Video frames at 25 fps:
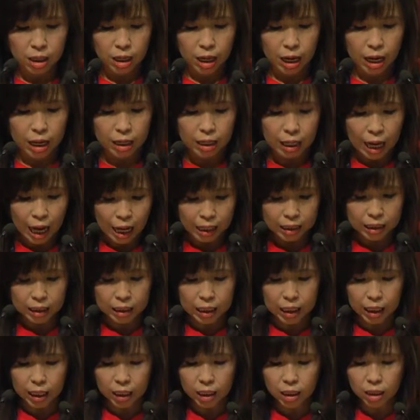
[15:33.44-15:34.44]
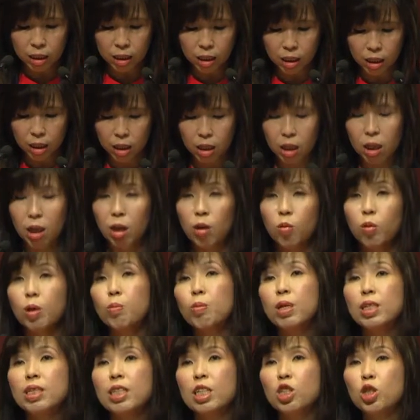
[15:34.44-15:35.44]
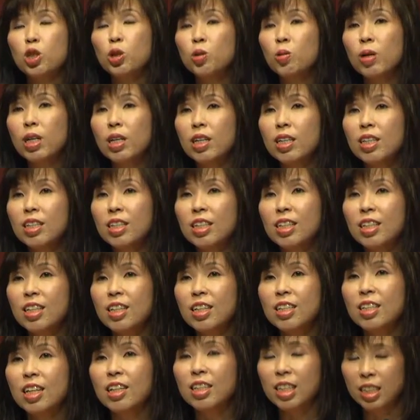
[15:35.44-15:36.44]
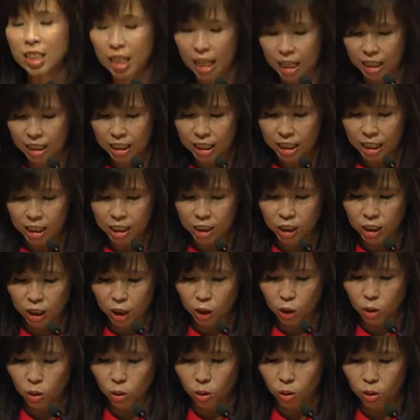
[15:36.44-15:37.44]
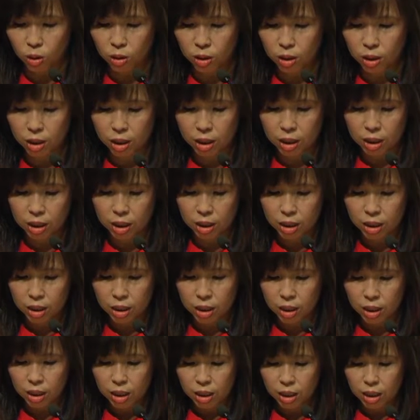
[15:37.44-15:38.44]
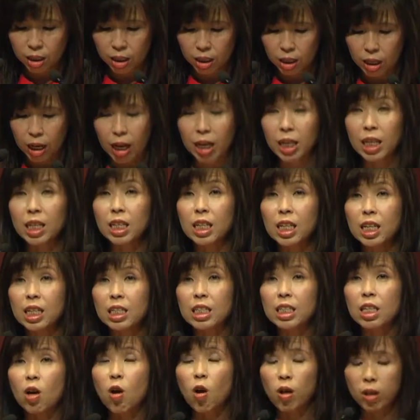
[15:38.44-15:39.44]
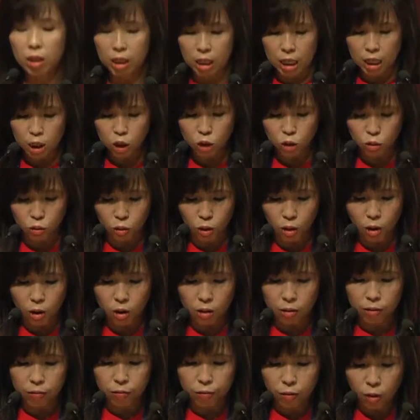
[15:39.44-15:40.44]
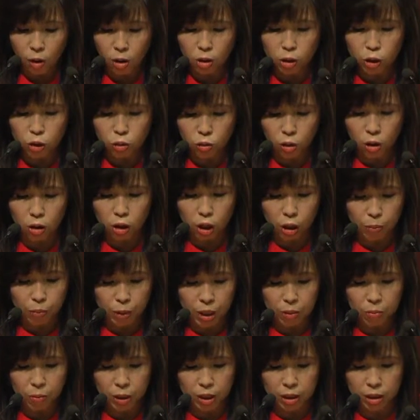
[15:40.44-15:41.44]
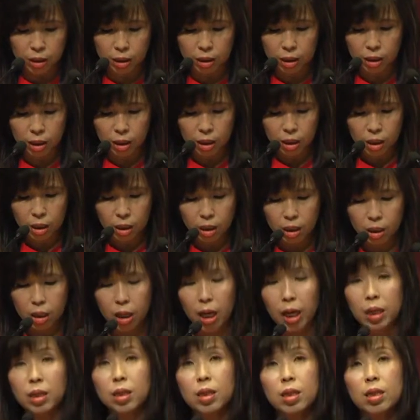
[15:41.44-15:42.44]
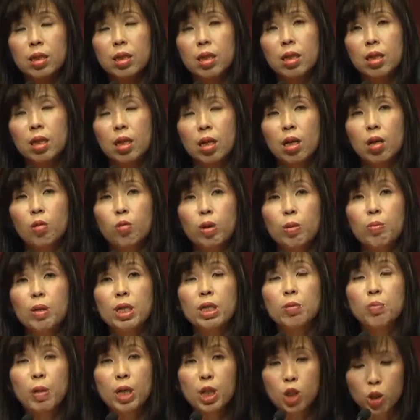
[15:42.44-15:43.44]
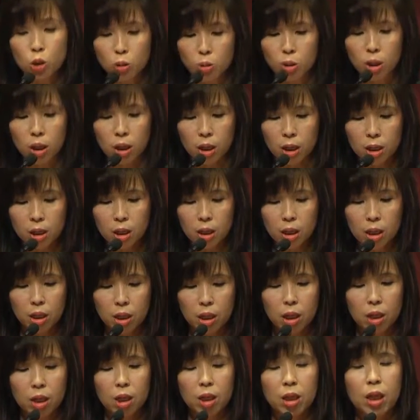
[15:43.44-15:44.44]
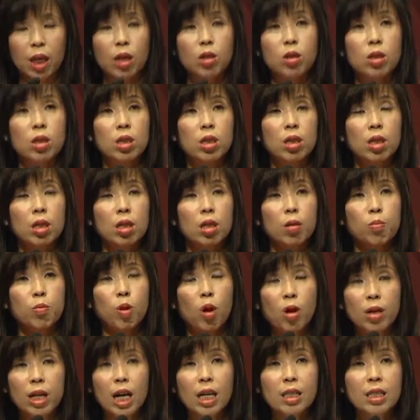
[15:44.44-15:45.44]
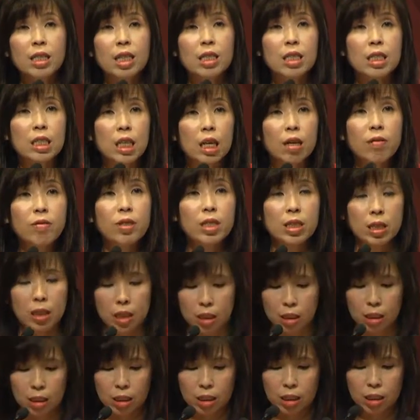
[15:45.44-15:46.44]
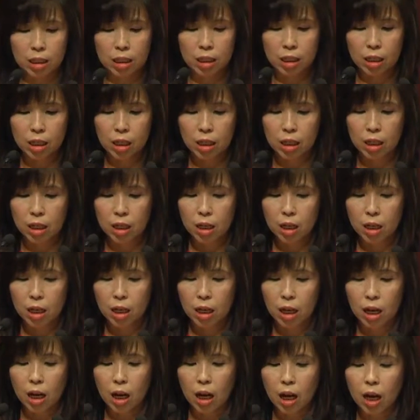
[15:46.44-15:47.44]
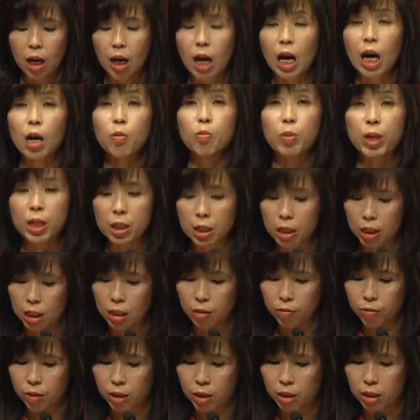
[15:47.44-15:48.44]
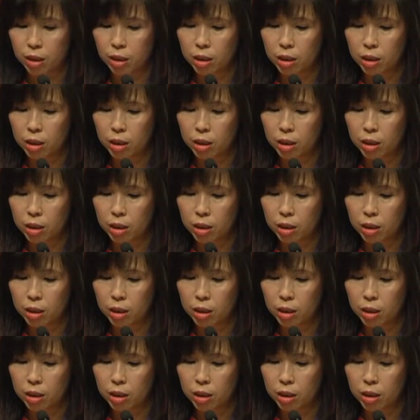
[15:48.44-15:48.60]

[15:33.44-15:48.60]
And lastly, we must ensure that the data is secure. And it is on these four strong commitments that we must make sure that products and services are being delivered.